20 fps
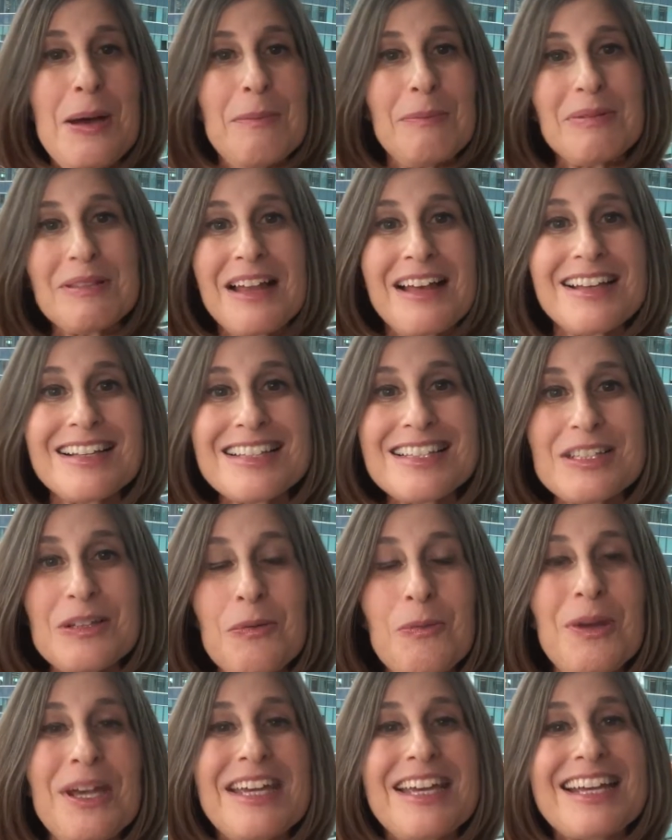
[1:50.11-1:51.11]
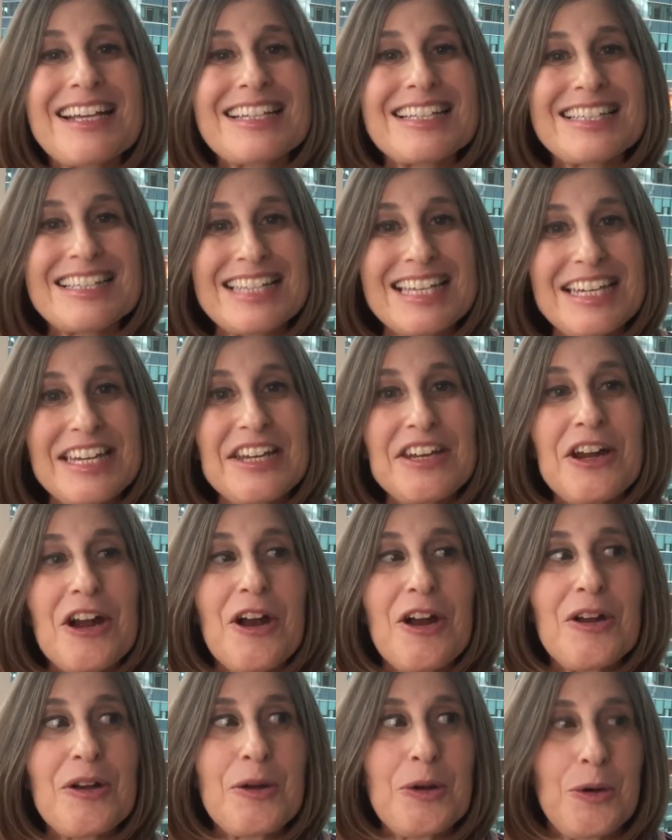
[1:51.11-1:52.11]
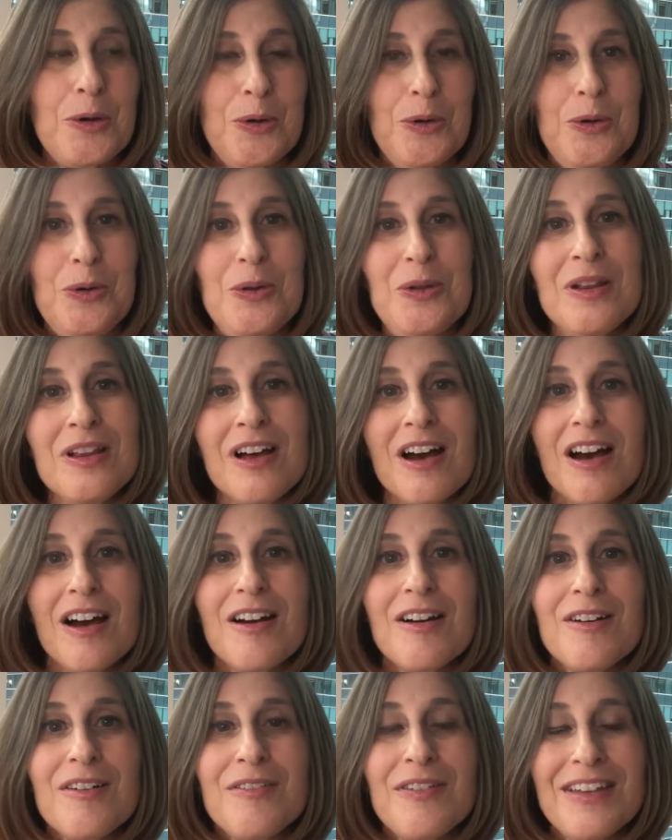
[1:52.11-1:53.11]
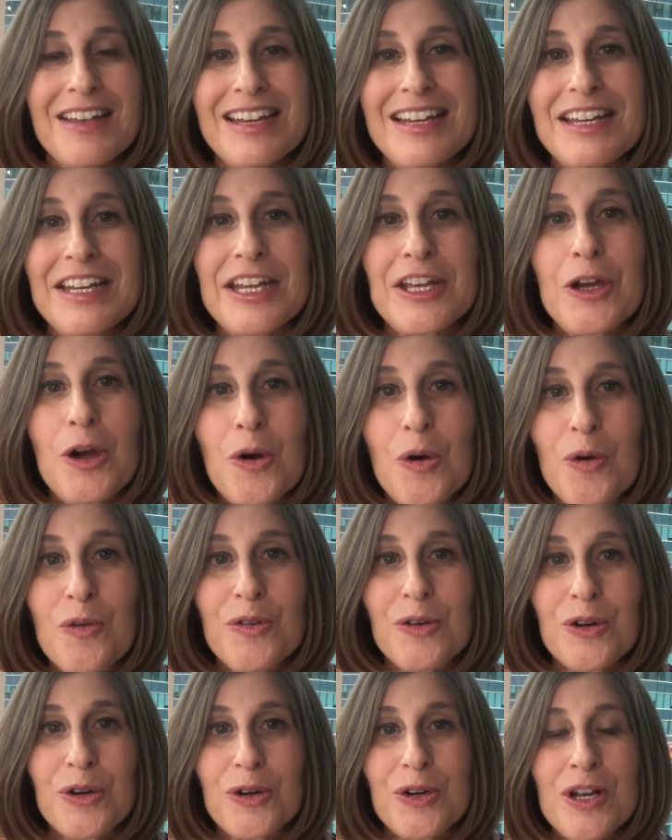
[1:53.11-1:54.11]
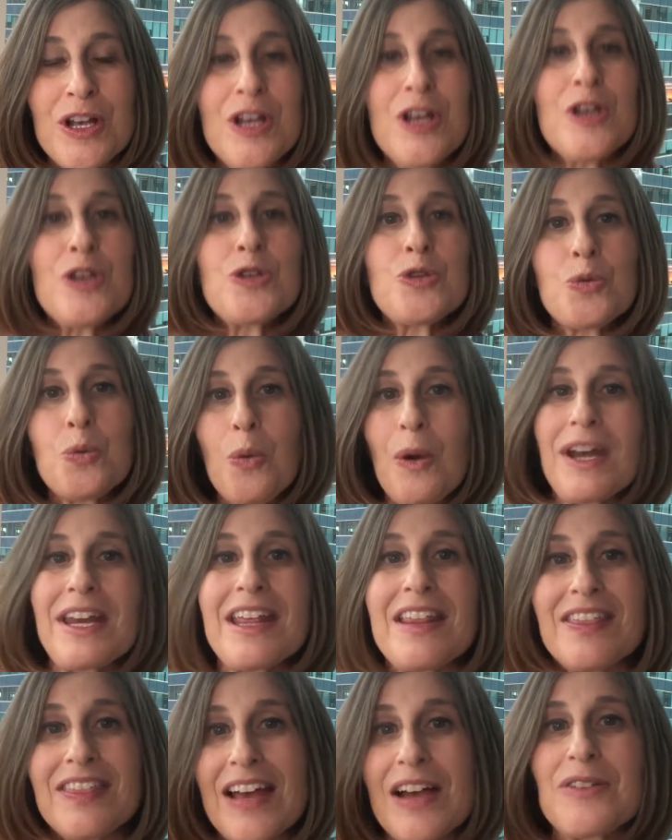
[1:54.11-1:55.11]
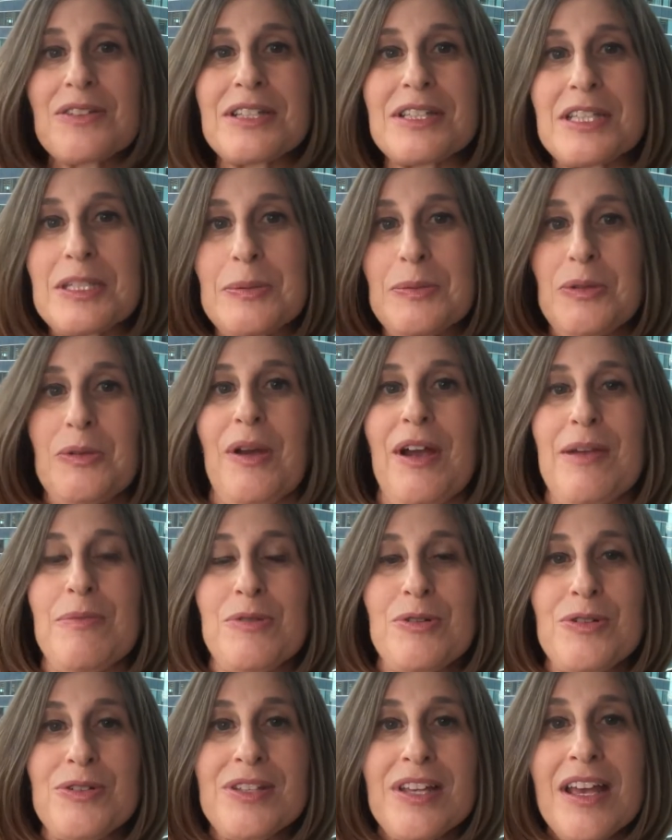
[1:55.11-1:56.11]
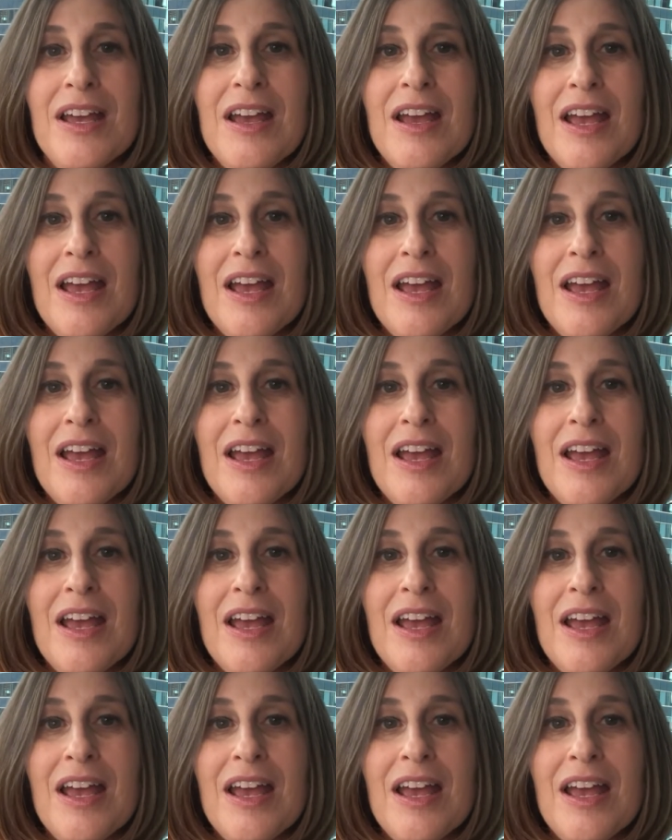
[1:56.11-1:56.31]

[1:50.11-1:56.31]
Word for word: Plus, we exceeded our goal of hitting over 20,000 subscribers.